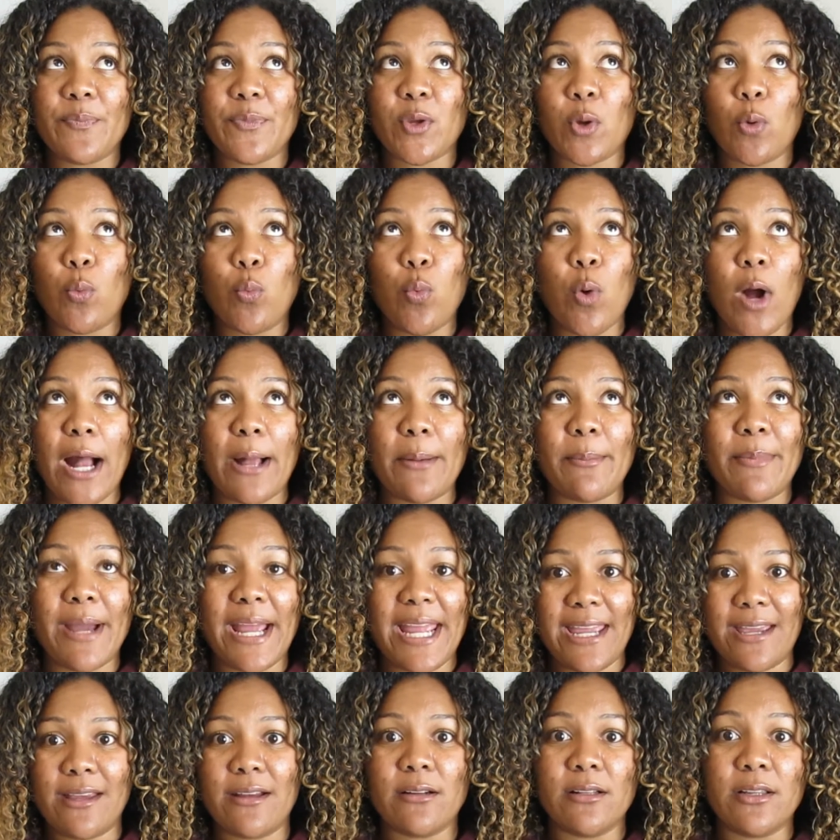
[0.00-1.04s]
what my
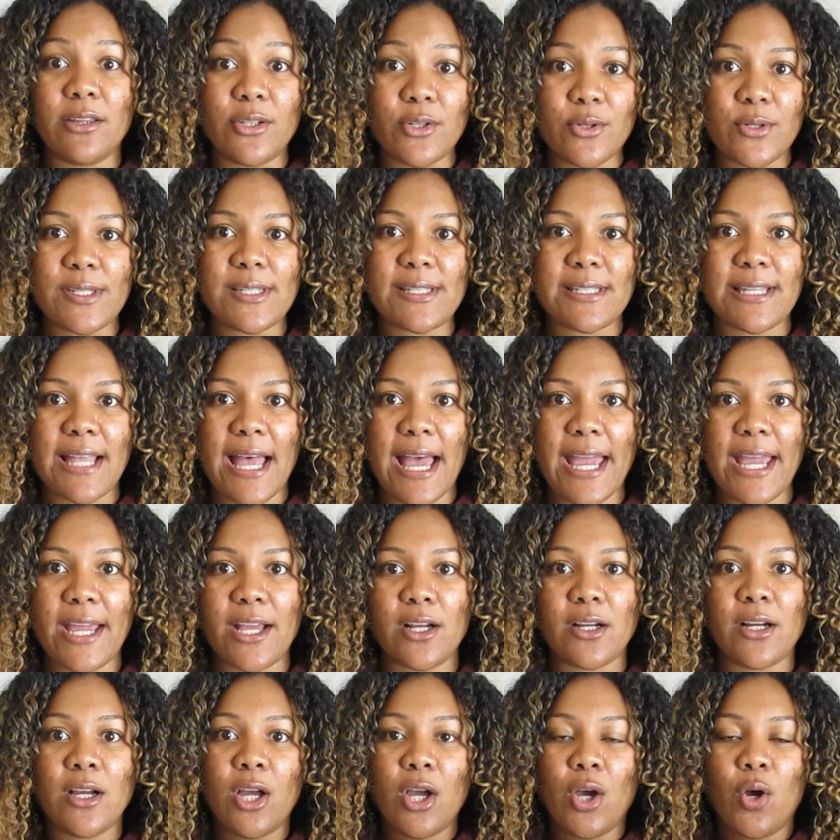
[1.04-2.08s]
hair looks
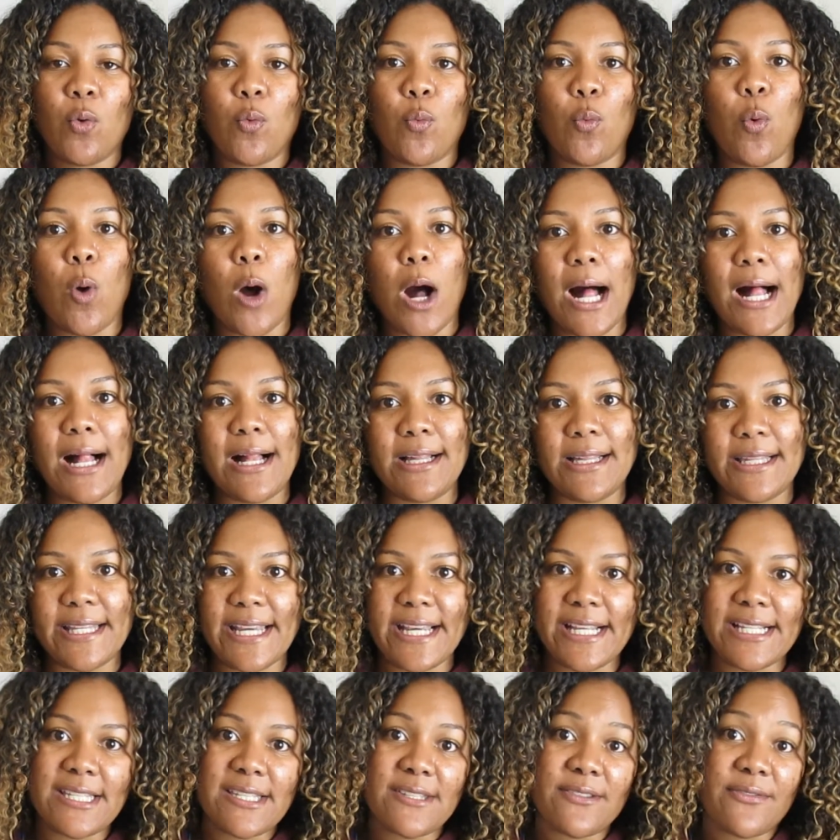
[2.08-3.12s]
like while
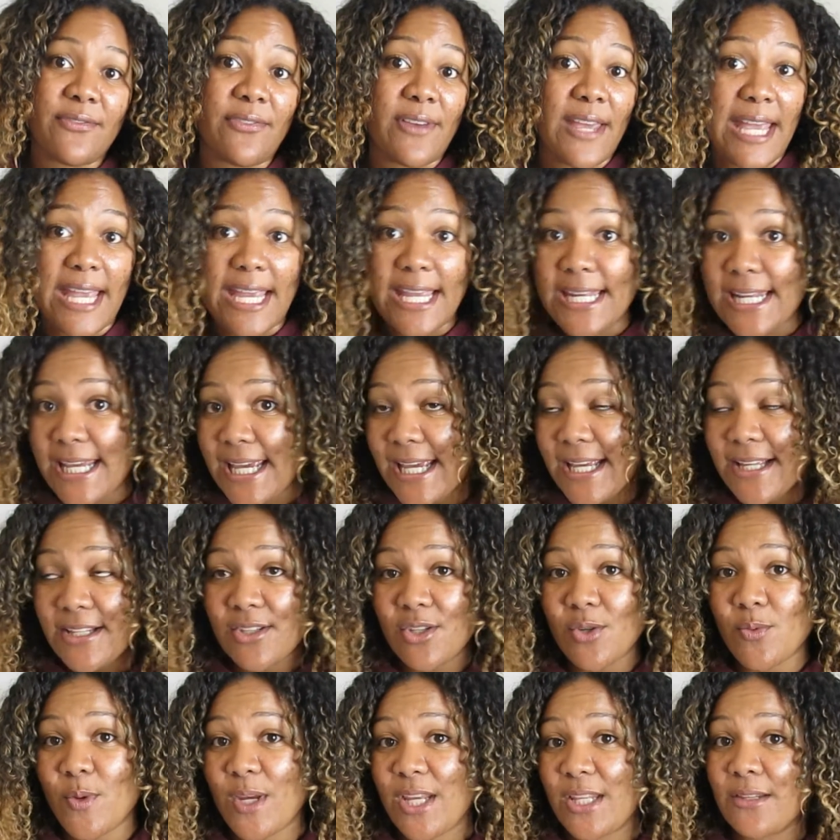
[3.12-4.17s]
it's fading
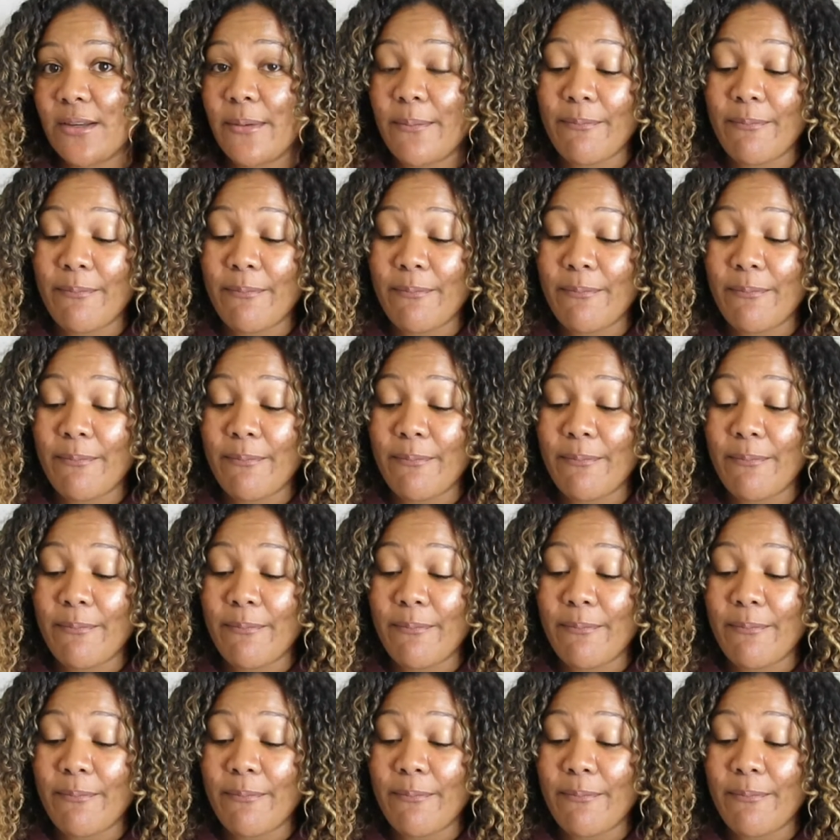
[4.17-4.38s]
during the